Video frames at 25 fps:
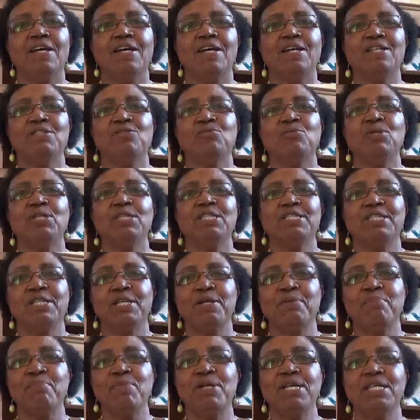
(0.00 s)
As we
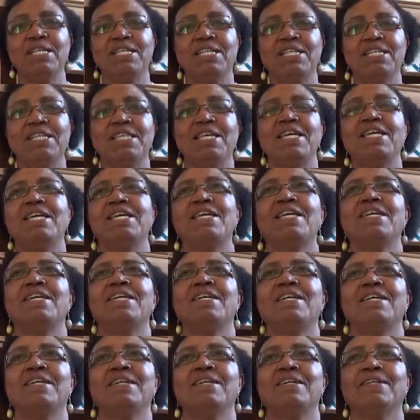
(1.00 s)
celebrate
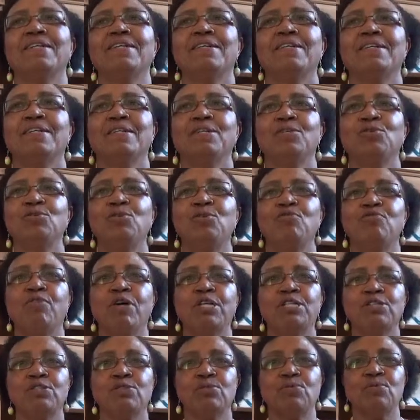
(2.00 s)
the
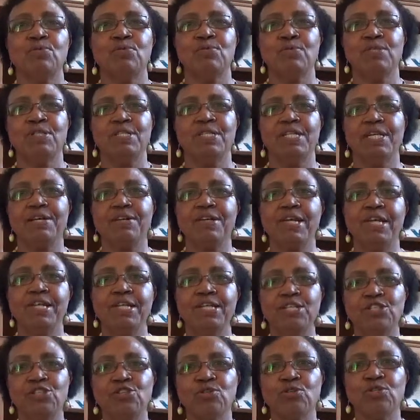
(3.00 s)
Universal
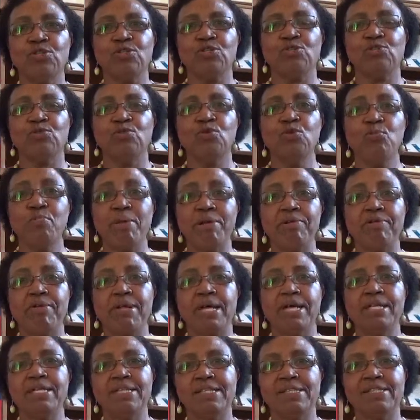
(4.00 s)
Declarations to Human
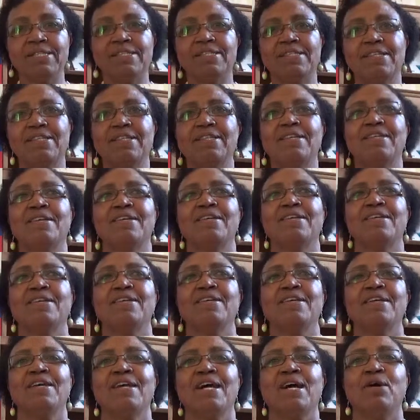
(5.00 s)
Rights,
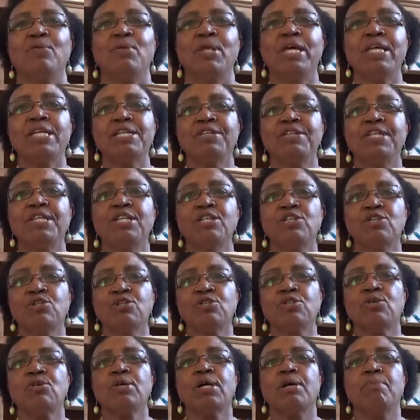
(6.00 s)
I would like really to
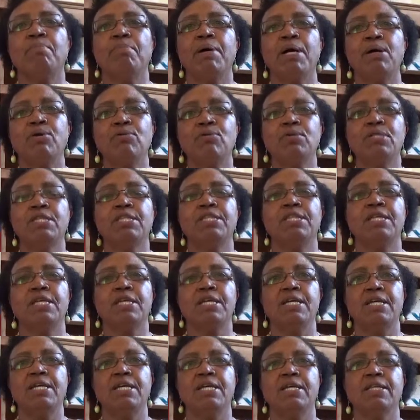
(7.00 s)
talk about
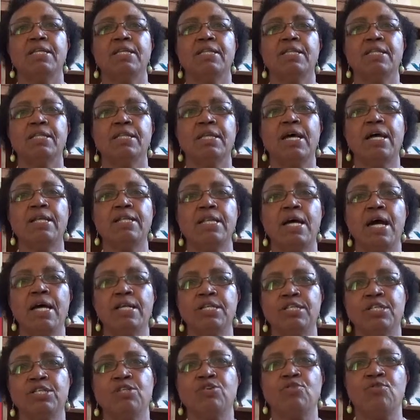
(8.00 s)
the third
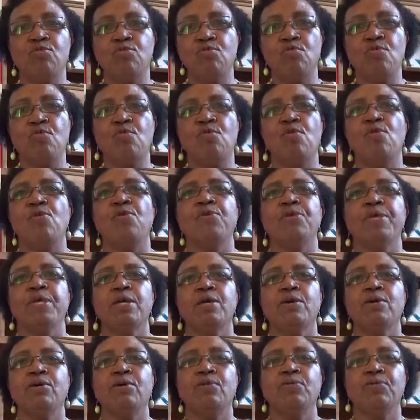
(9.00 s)
article
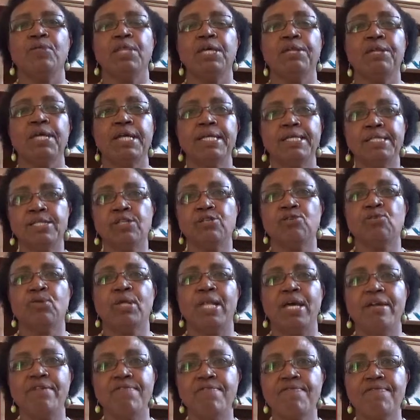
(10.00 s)
on the right to
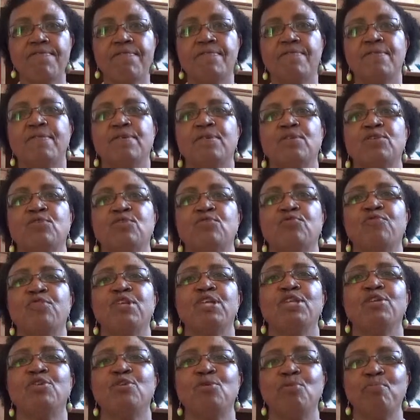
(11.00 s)
life, to
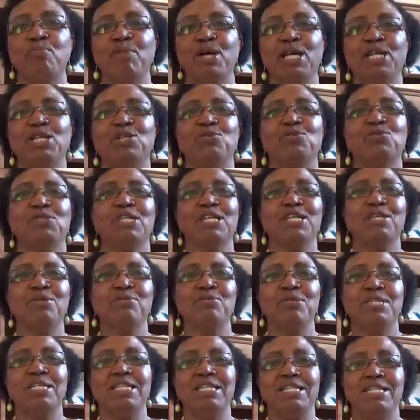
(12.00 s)
freedom, and to
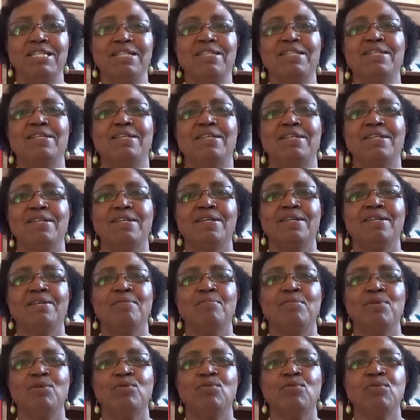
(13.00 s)
security.
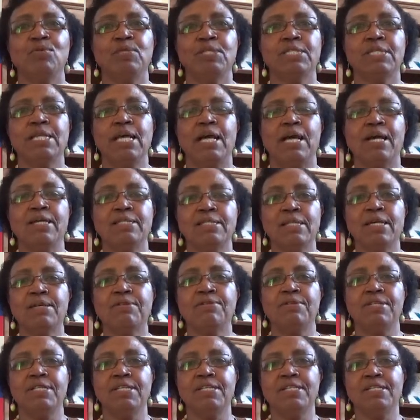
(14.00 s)
Because as a
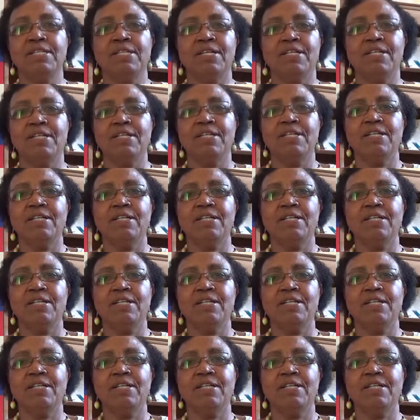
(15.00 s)
Christian,